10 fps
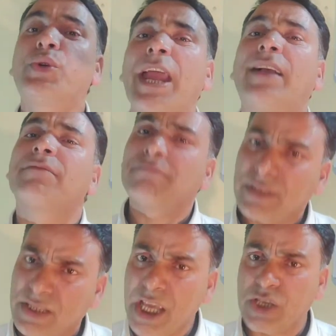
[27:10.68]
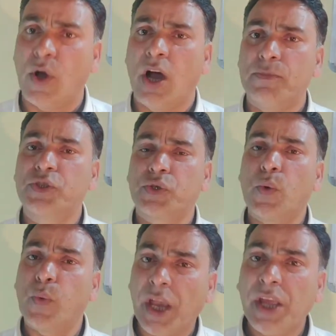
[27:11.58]
you take these
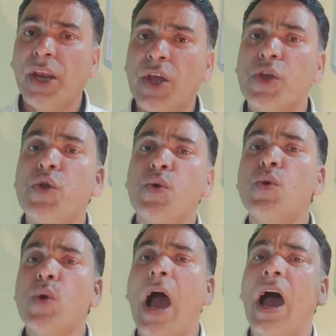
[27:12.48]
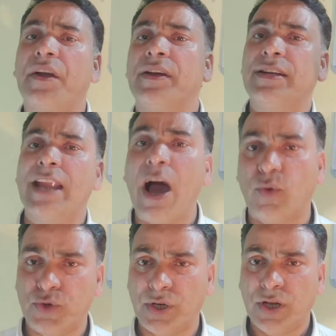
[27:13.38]
verbs where you are
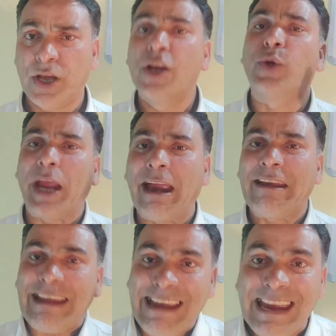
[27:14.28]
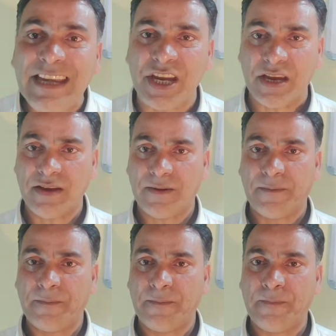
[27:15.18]
allowed to add
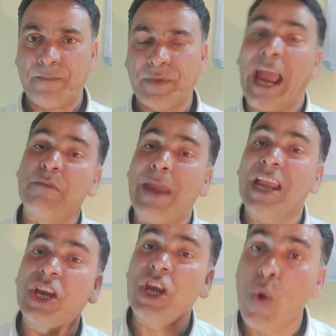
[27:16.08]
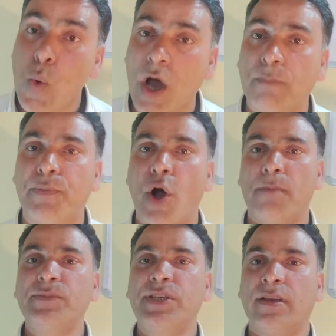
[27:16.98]
ed and make new
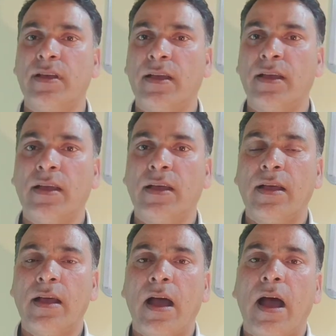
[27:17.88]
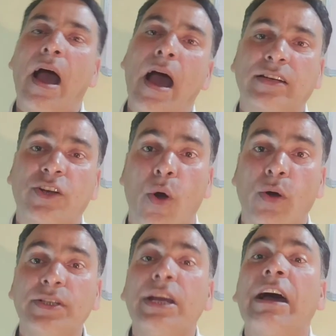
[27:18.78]
verb forms
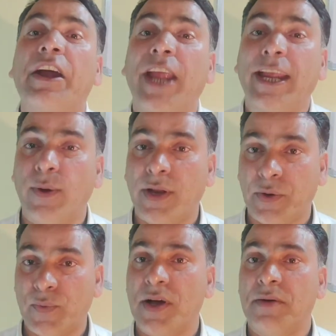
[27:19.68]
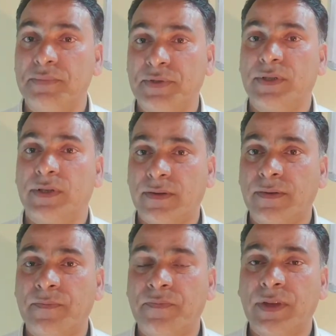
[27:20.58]
are called regular
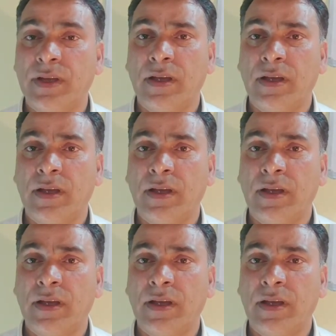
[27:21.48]
verbs.